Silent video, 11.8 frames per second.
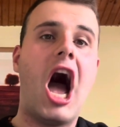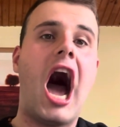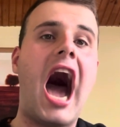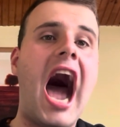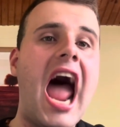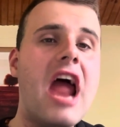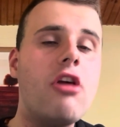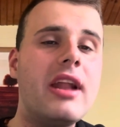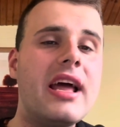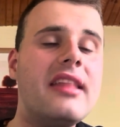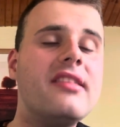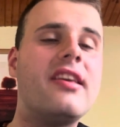
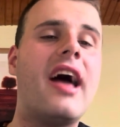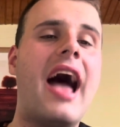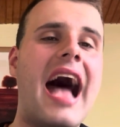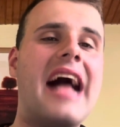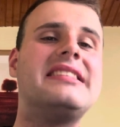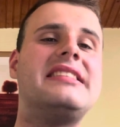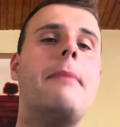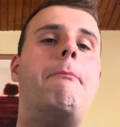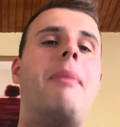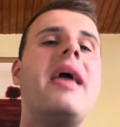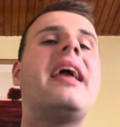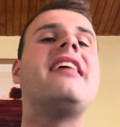Ireland has the
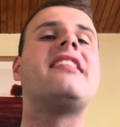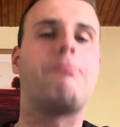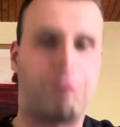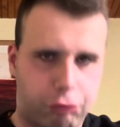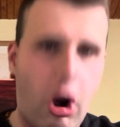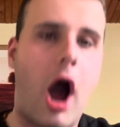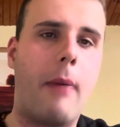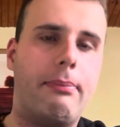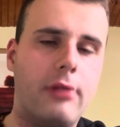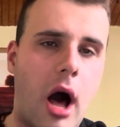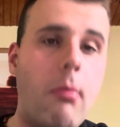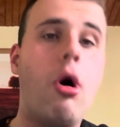biggest
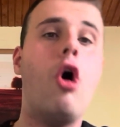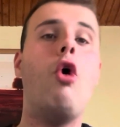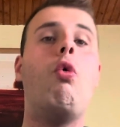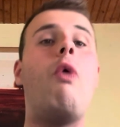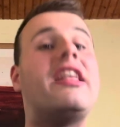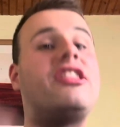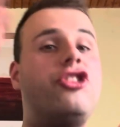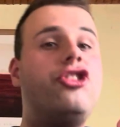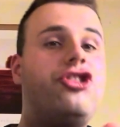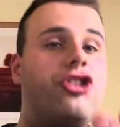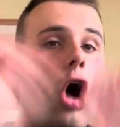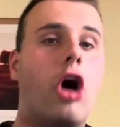problem with
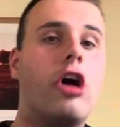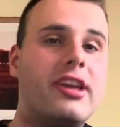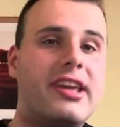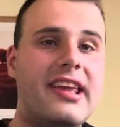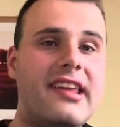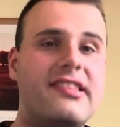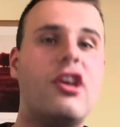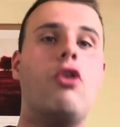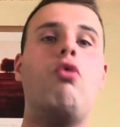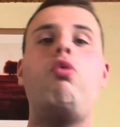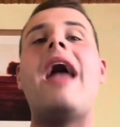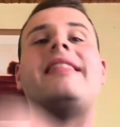junkies,
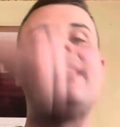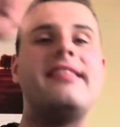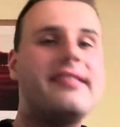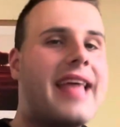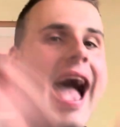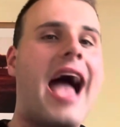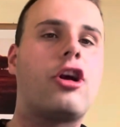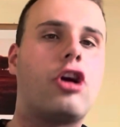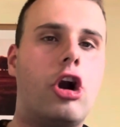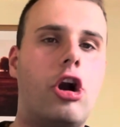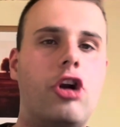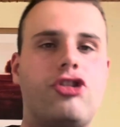with
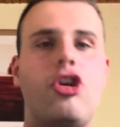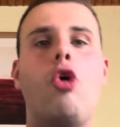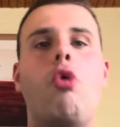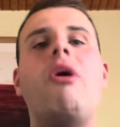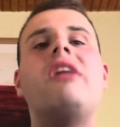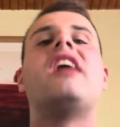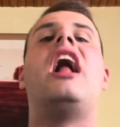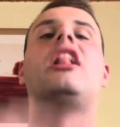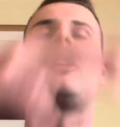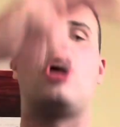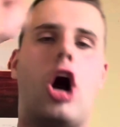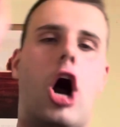knackers, with
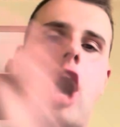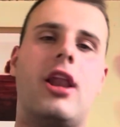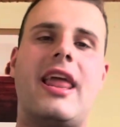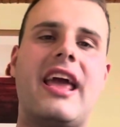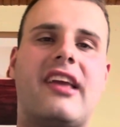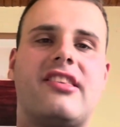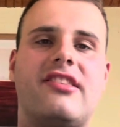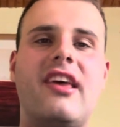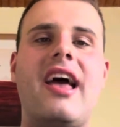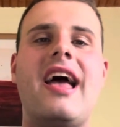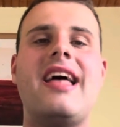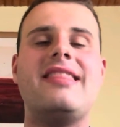alcoholics.
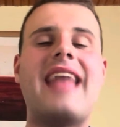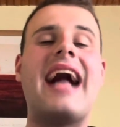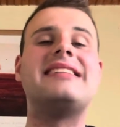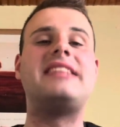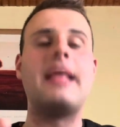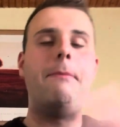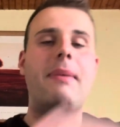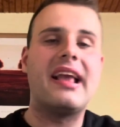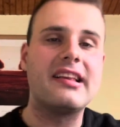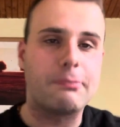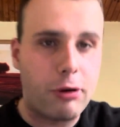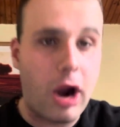That's the
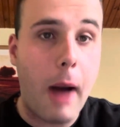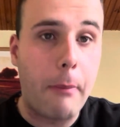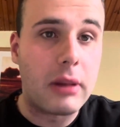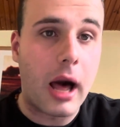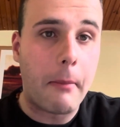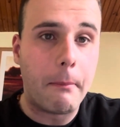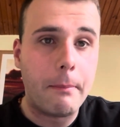biggest problem.